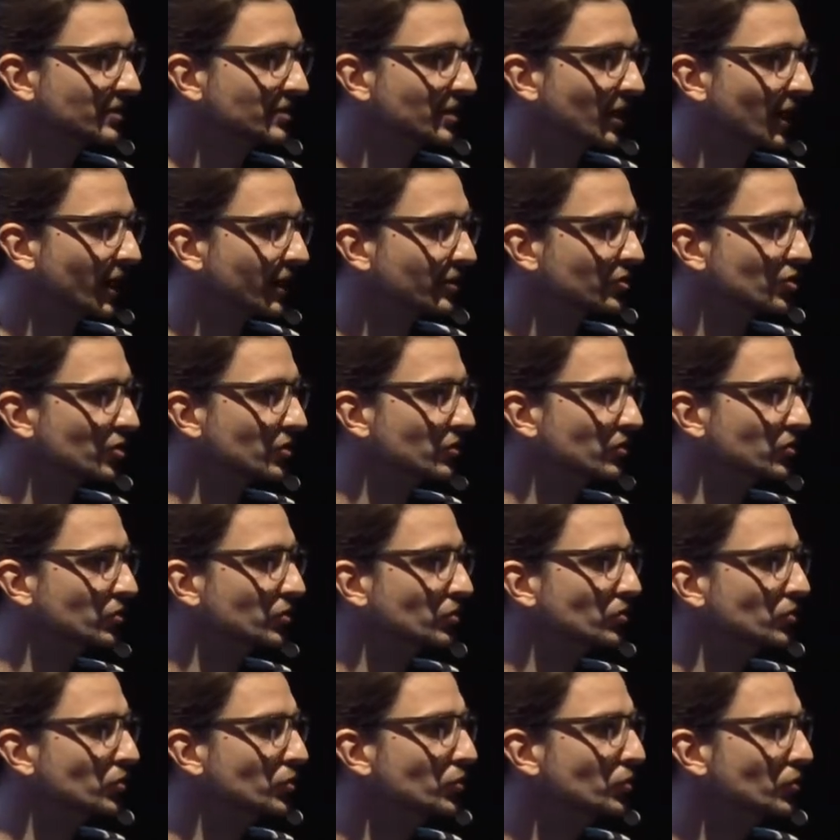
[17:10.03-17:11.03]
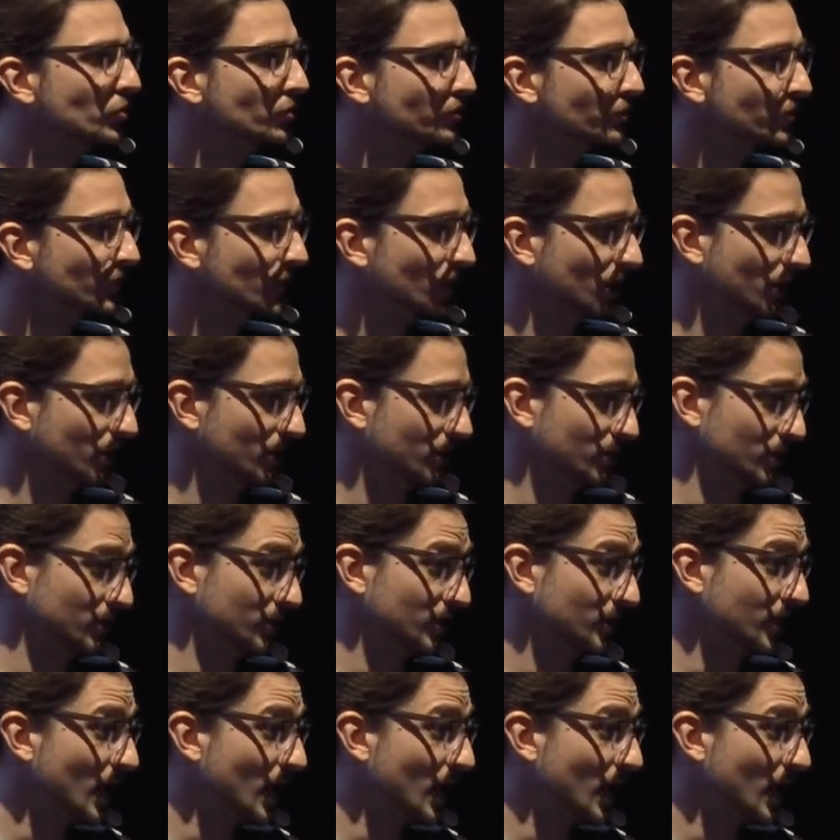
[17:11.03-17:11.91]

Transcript: the selection to two uh,